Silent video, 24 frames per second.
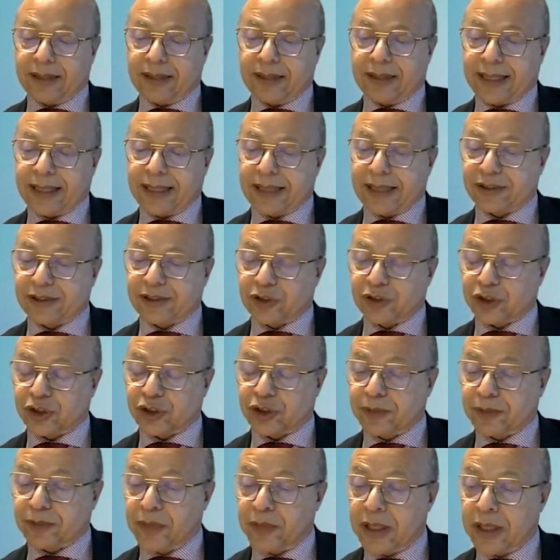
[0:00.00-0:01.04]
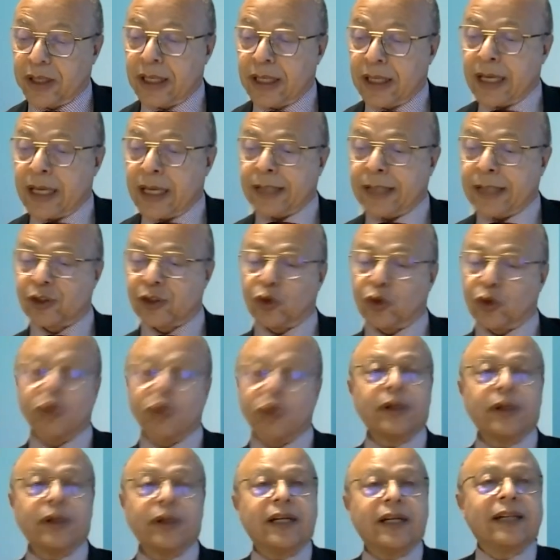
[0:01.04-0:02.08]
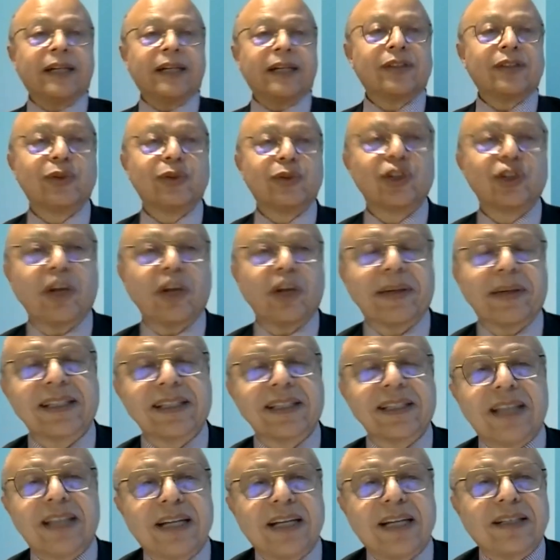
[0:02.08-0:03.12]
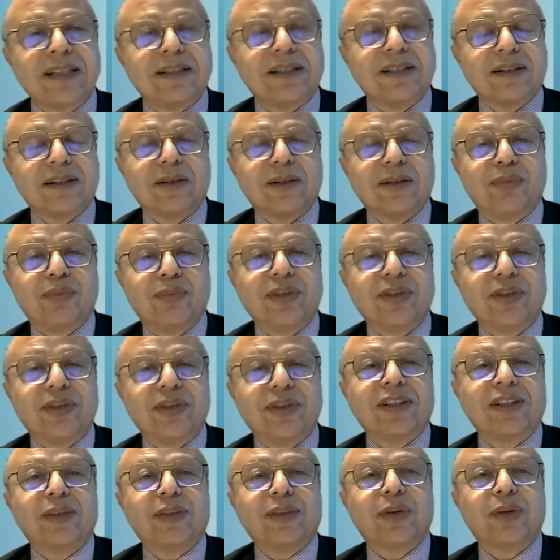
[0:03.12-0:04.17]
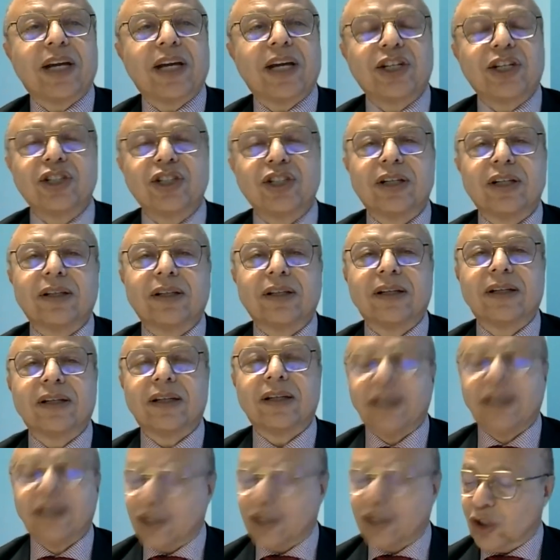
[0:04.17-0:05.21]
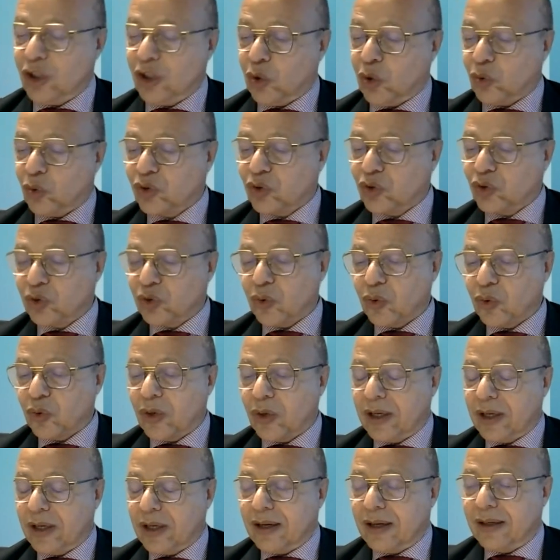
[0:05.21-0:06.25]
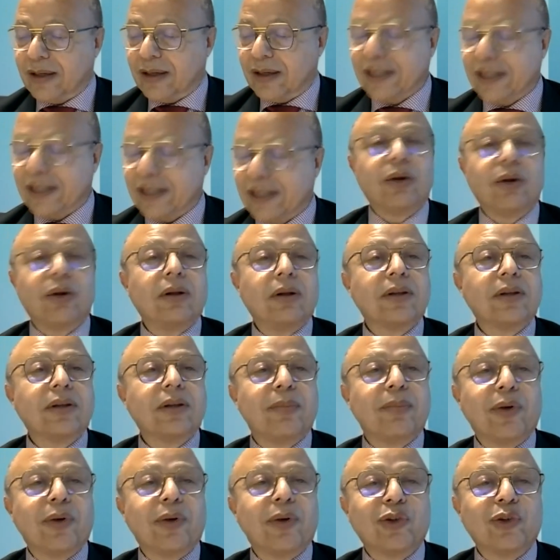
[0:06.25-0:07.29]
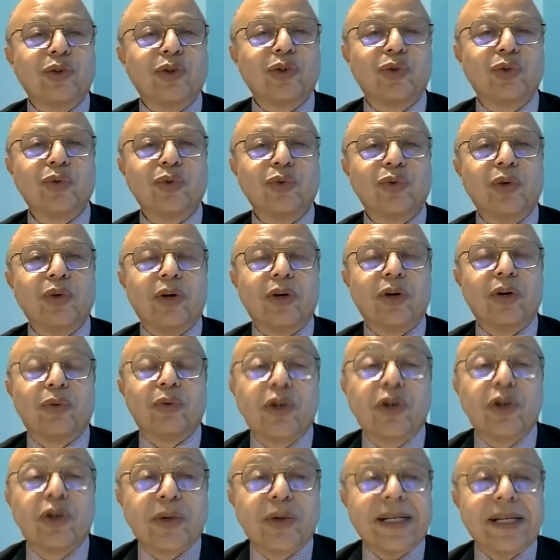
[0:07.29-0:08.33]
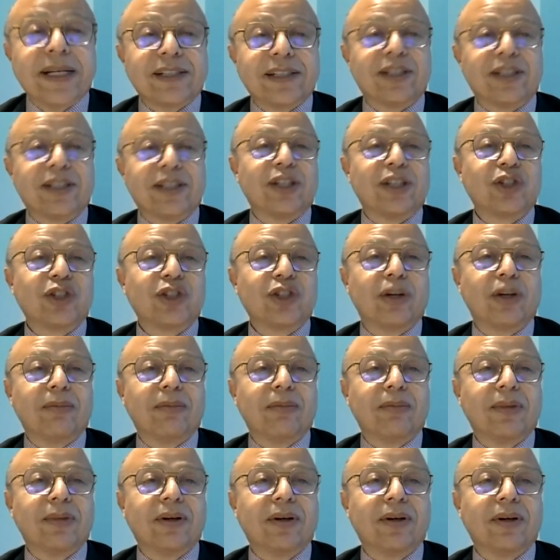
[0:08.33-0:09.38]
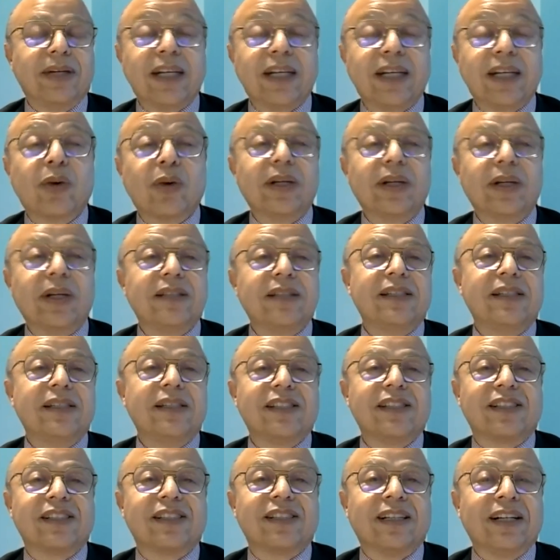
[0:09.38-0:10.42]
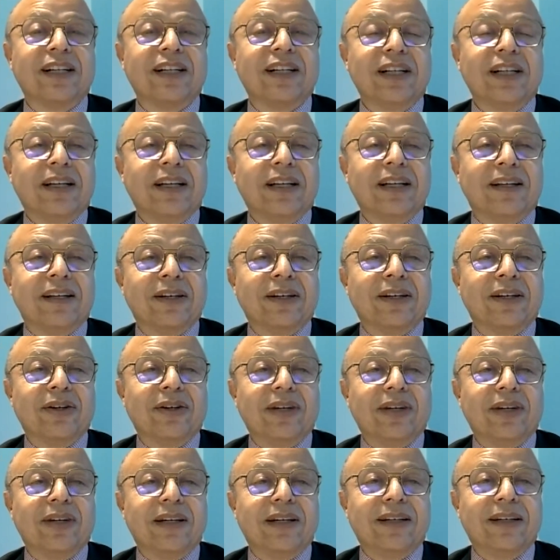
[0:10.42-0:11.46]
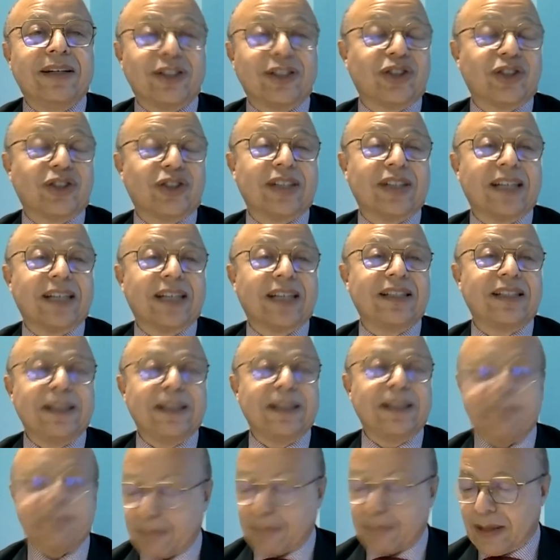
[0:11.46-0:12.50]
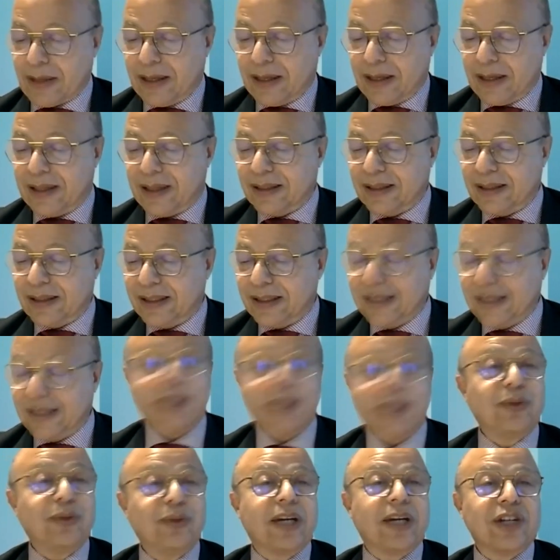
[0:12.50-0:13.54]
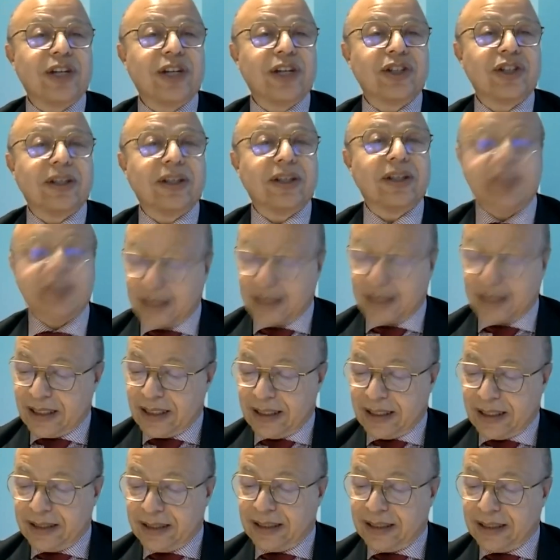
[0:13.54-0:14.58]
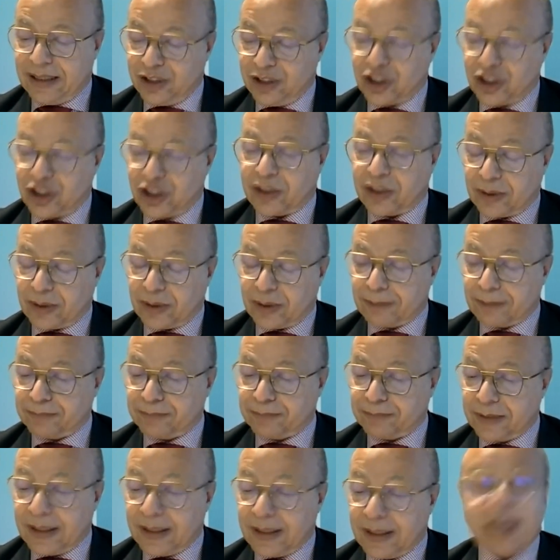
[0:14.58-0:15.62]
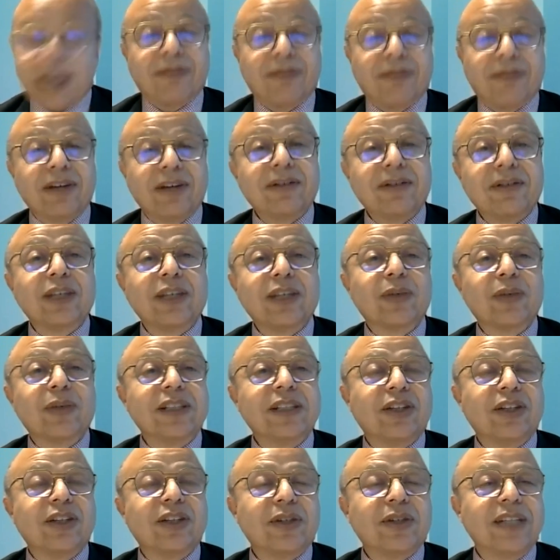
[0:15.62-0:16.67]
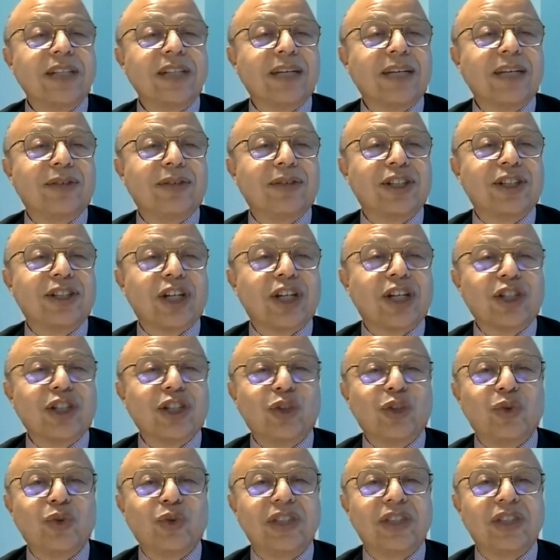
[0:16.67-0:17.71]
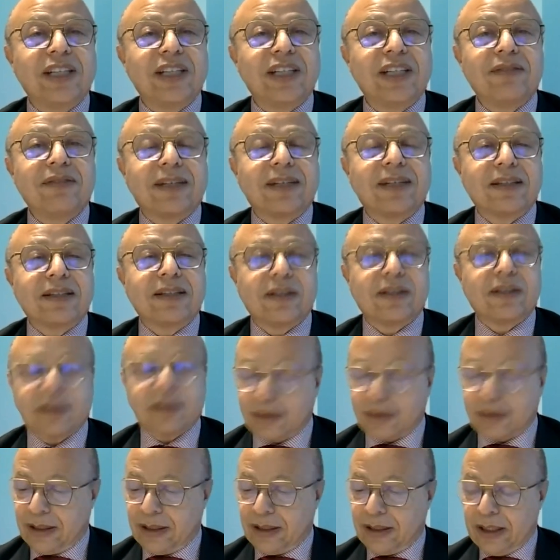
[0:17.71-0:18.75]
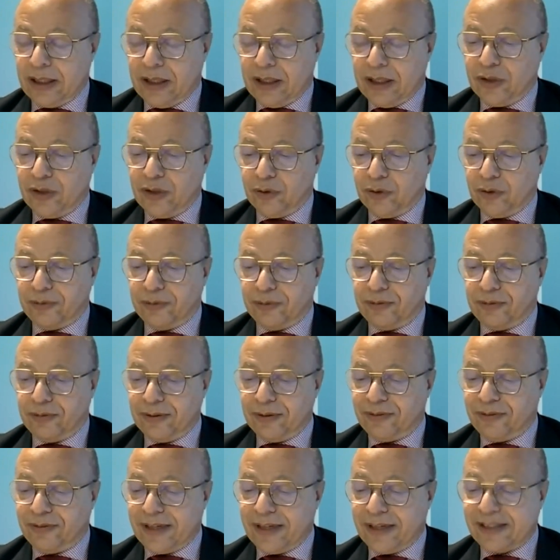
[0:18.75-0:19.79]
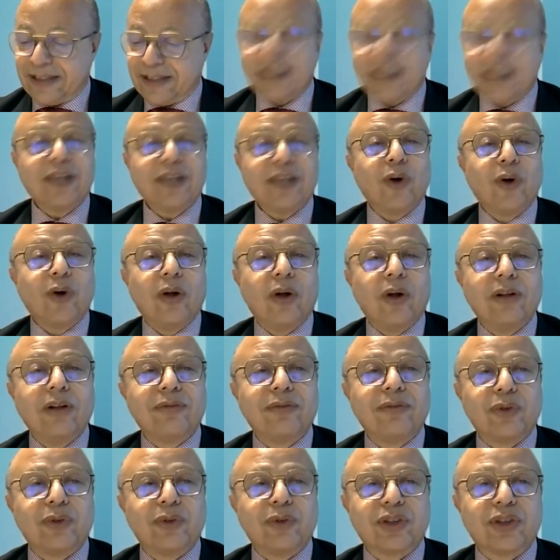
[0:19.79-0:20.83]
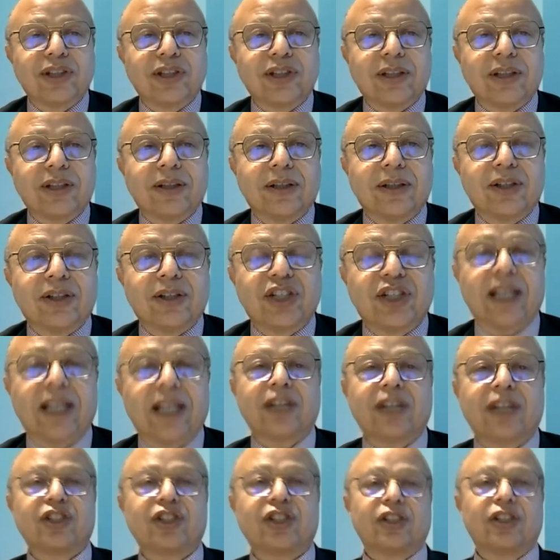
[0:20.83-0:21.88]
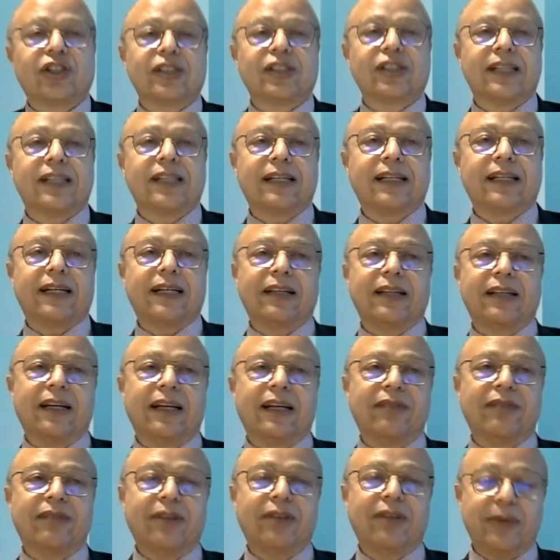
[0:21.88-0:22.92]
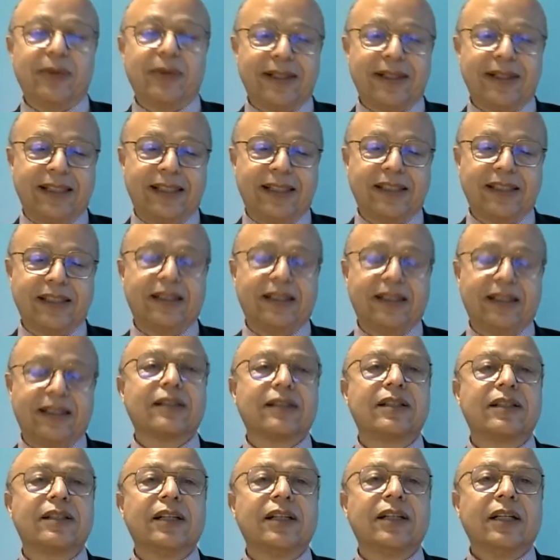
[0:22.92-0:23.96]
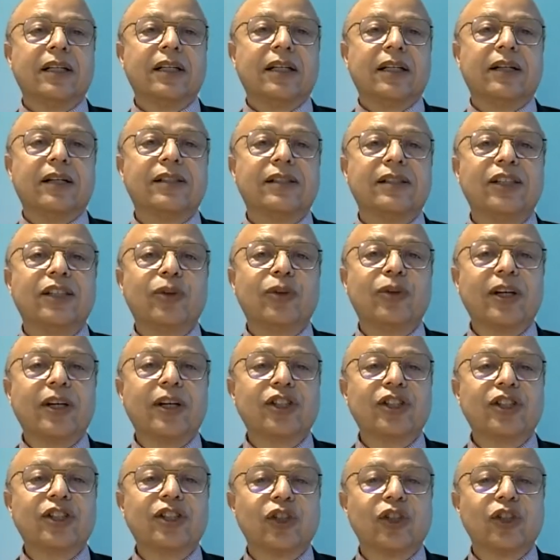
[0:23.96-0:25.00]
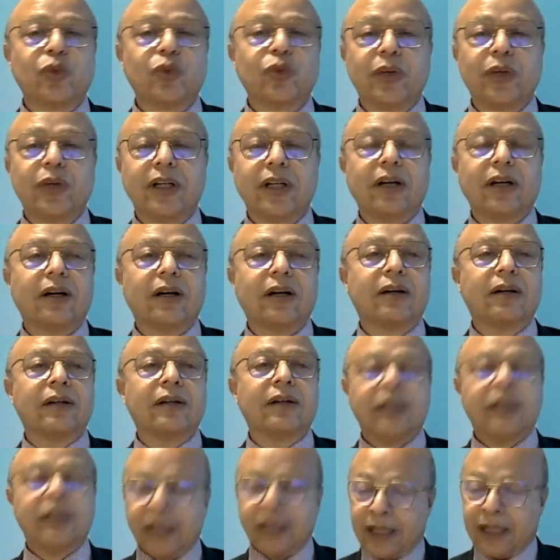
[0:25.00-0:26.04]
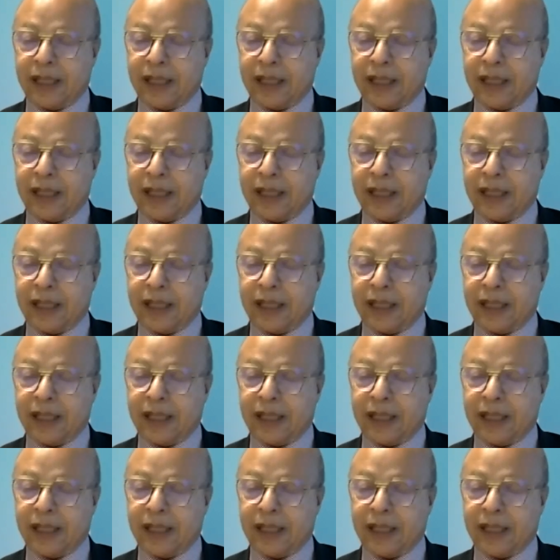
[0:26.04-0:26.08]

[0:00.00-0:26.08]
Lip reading: classes. So, in to some extent, prison education also is called upon to redress some inequalities in society and in education in general. I think that it was interesting in the discussion to see that, you know, facing all those challenges and very distinct situations, we are